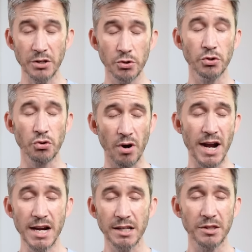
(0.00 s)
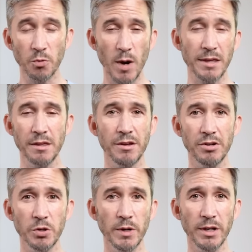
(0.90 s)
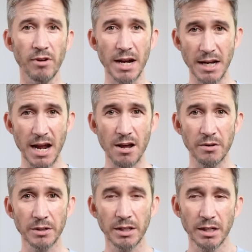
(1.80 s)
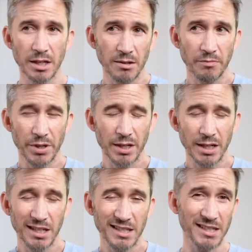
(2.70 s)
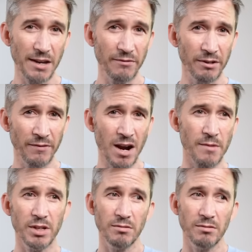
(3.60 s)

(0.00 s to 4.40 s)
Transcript: to trade in the way that they're doing right now, but in a safe environment?